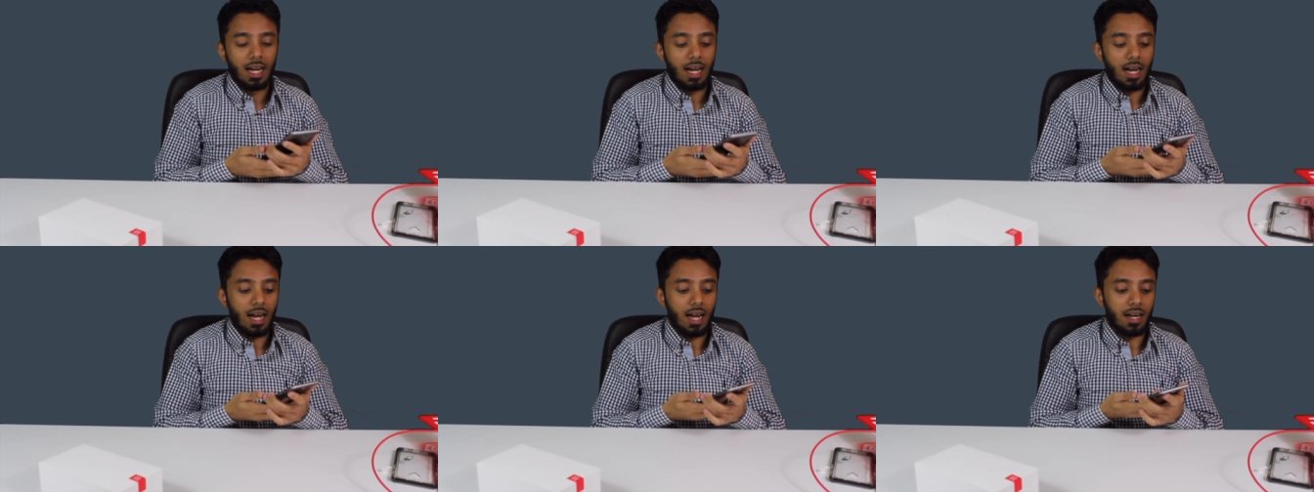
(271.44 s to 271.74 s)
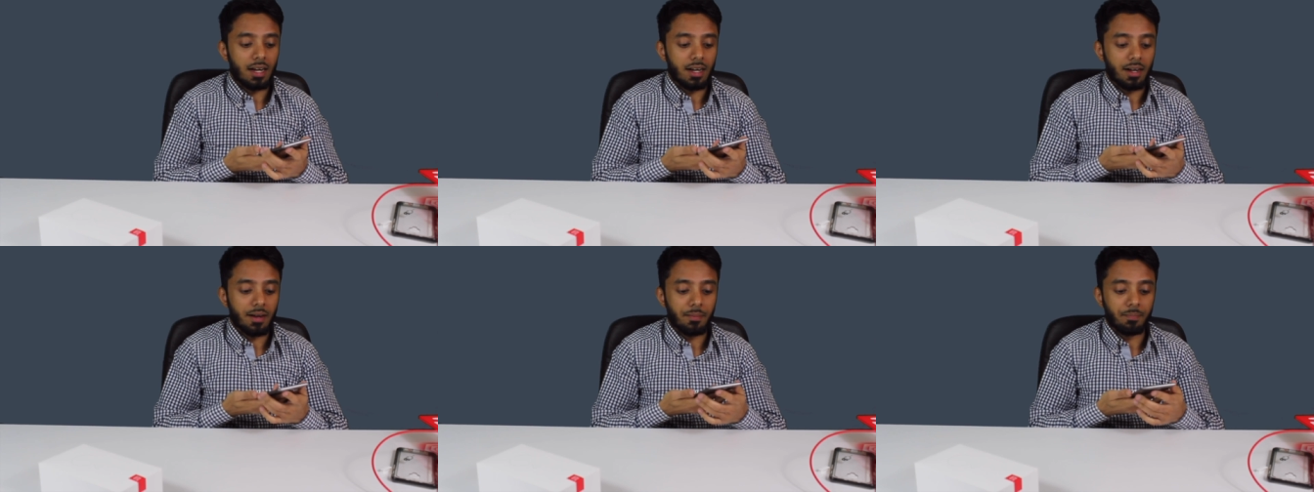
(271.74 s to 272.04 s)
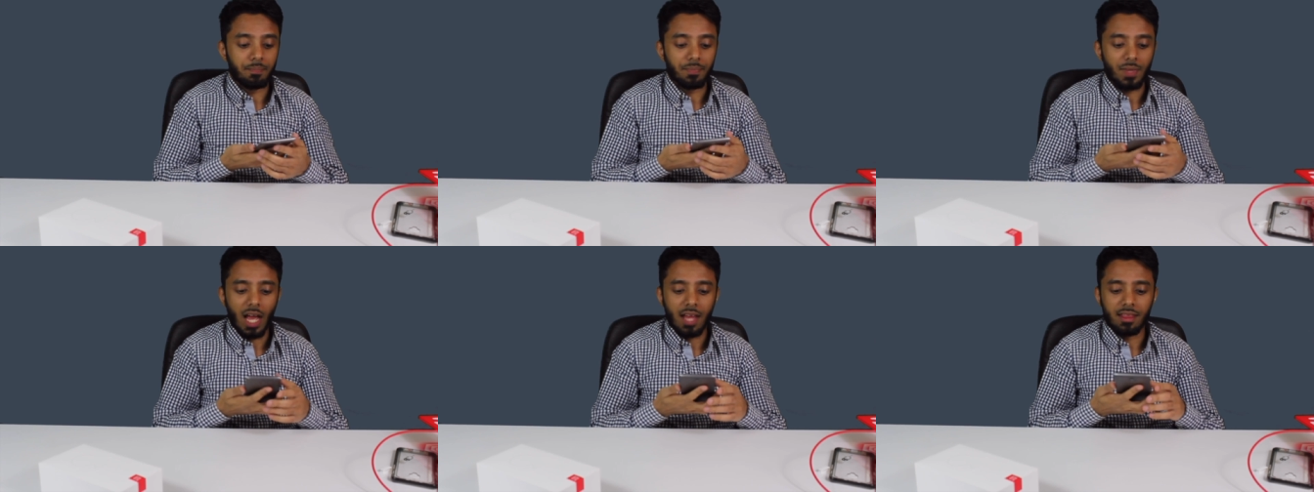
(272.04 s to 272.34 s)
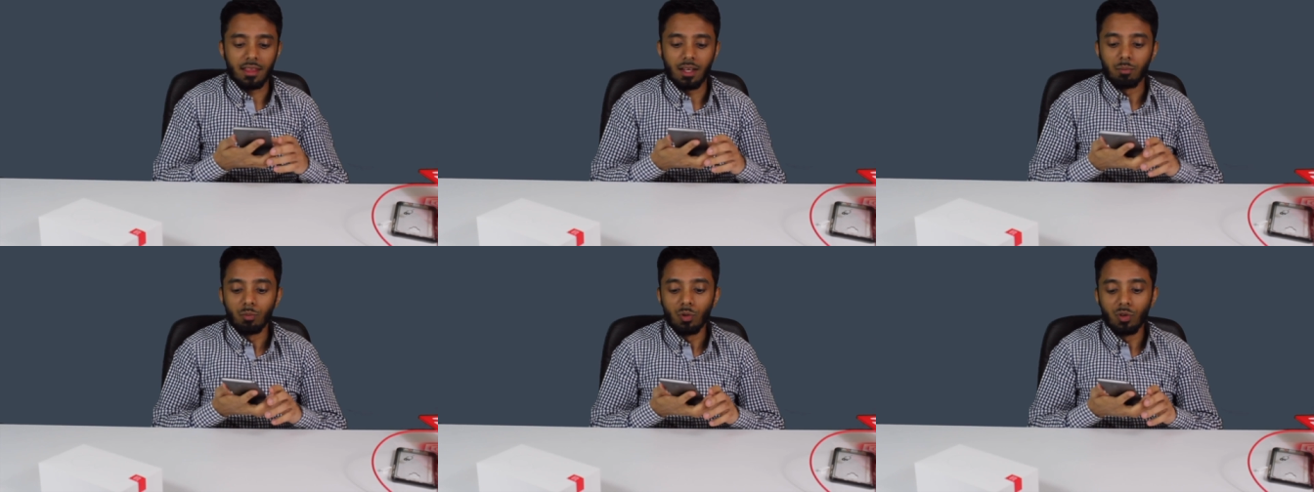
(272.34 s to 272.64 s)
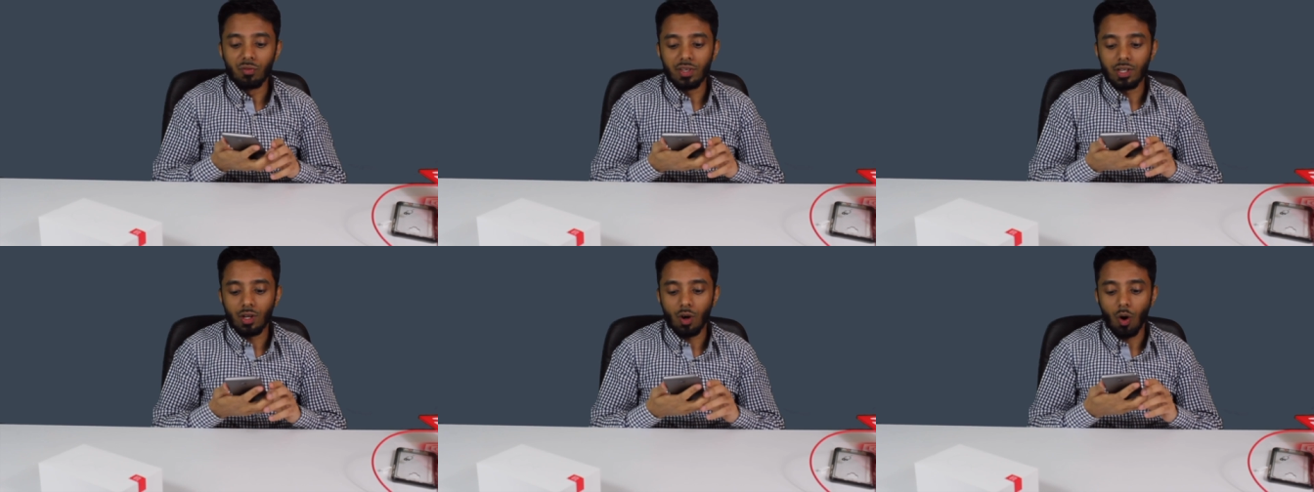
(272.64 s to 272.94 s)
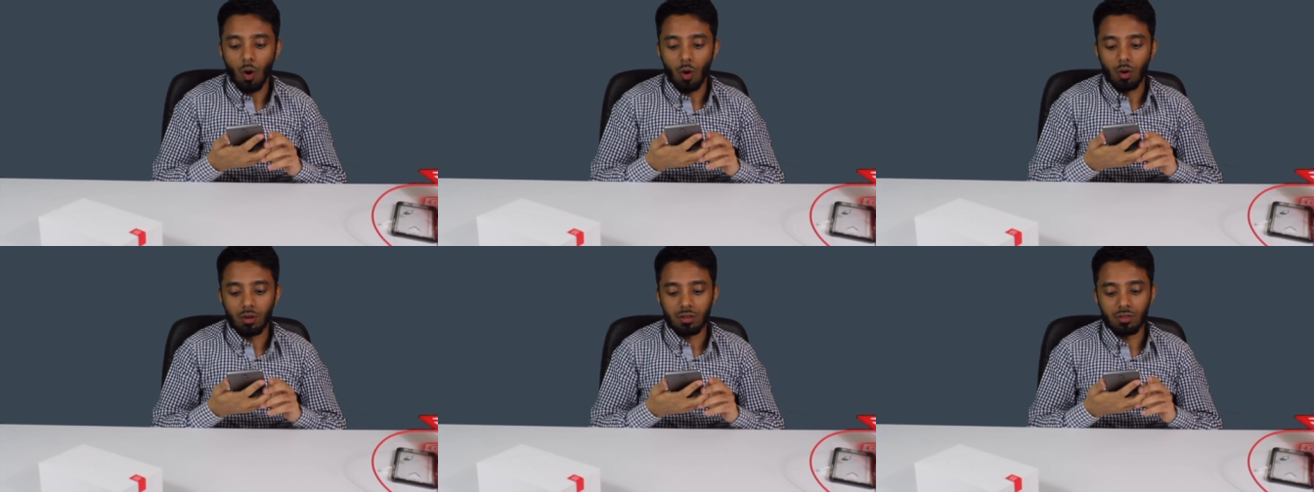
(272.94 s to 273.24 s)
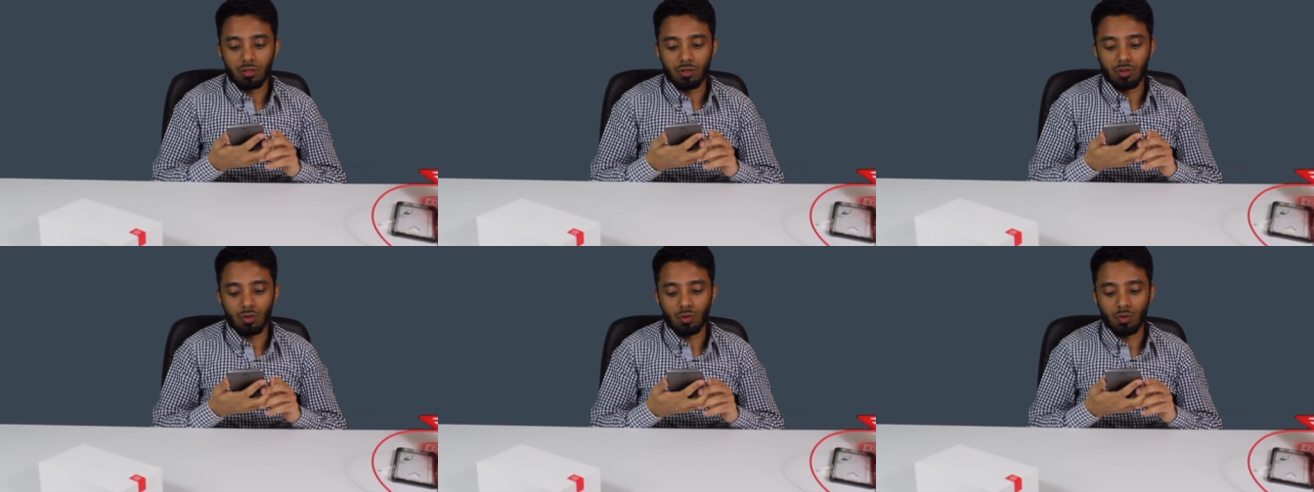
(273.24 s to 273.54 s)
And then moving
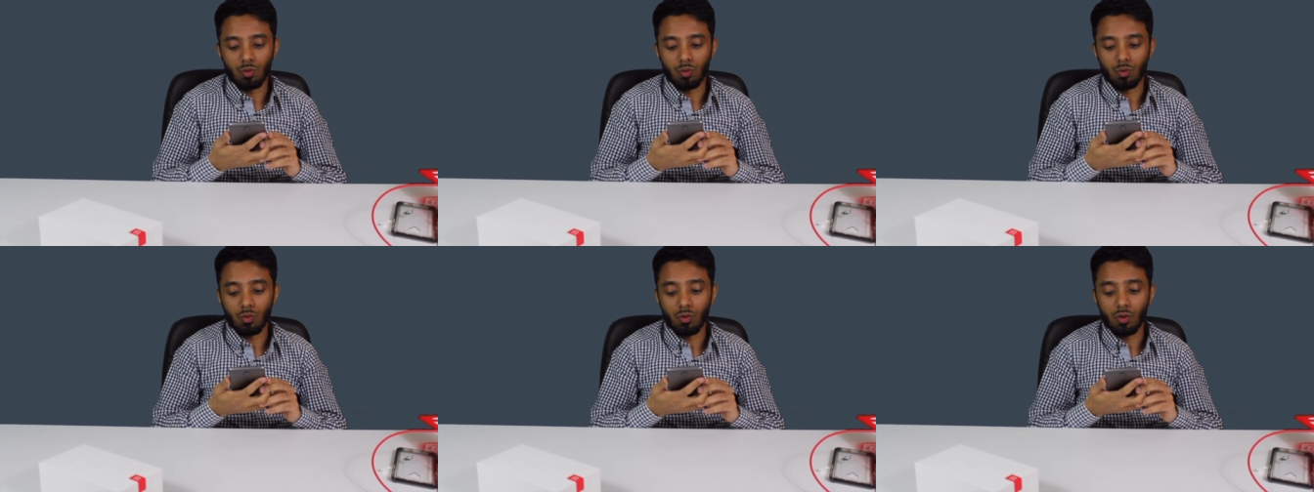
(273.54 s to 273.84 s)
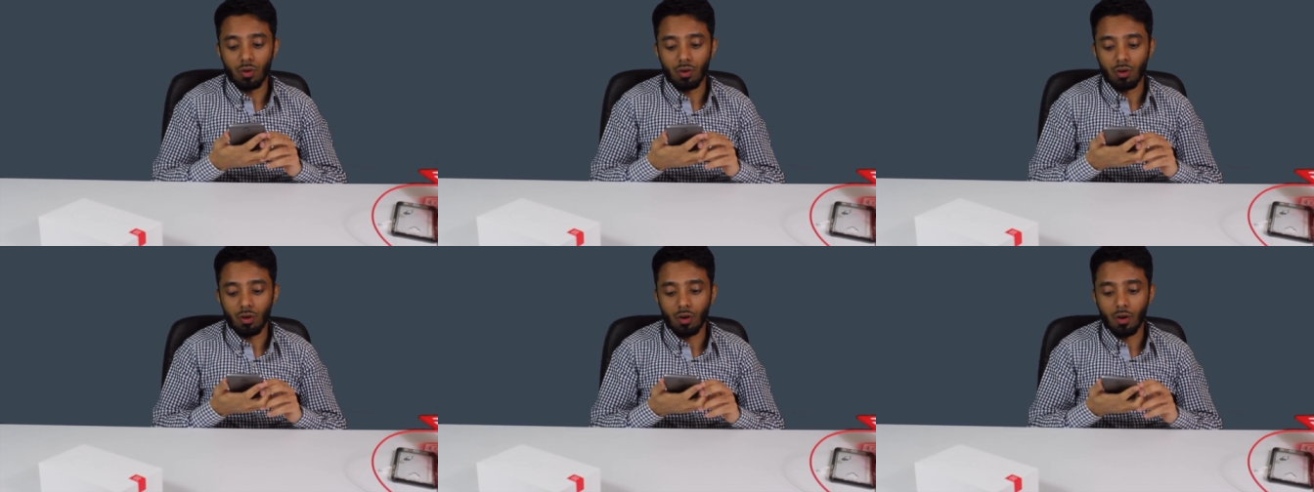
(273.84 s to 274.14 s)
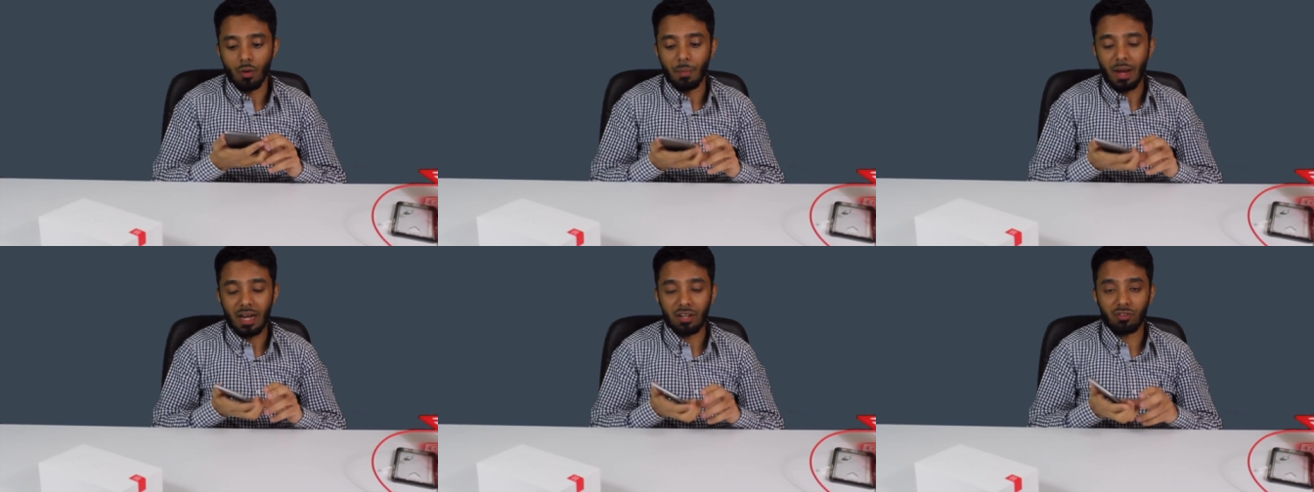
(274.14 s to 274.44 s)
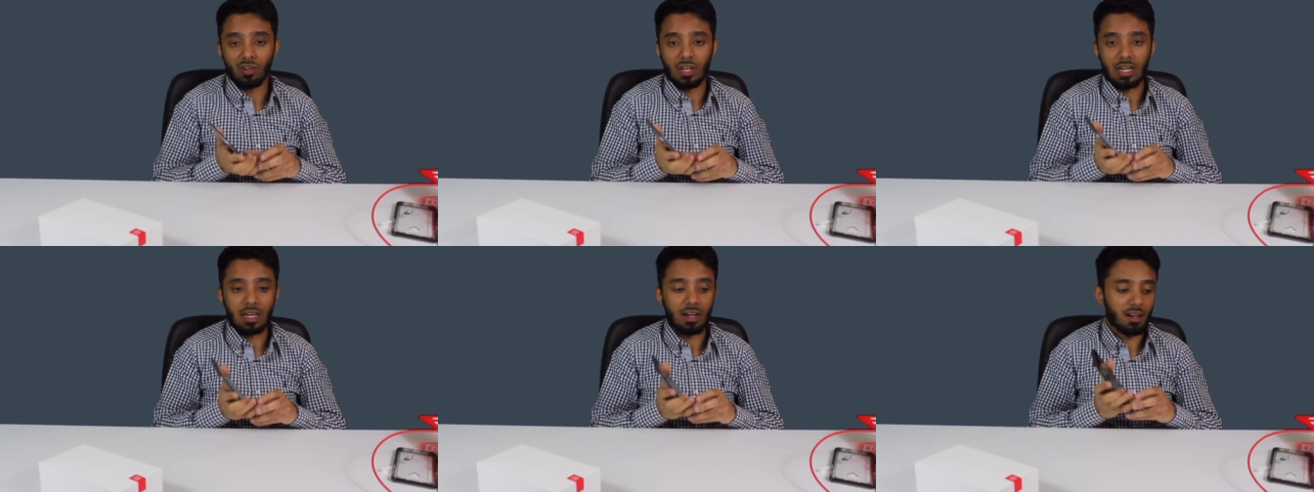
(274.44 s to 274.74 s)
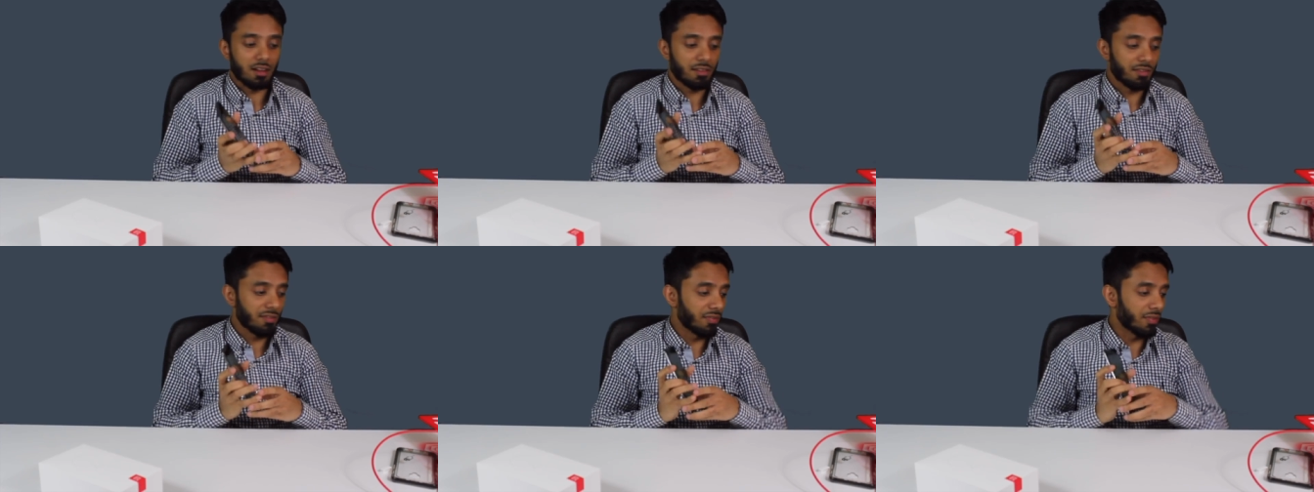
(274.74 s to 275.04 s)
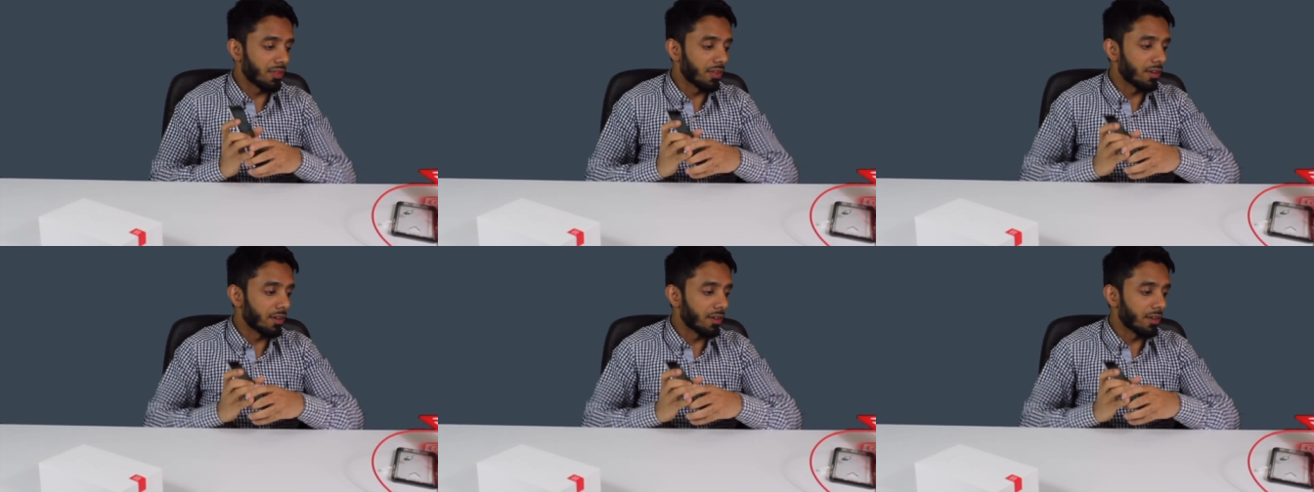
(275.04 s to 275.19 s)
on to the battery life,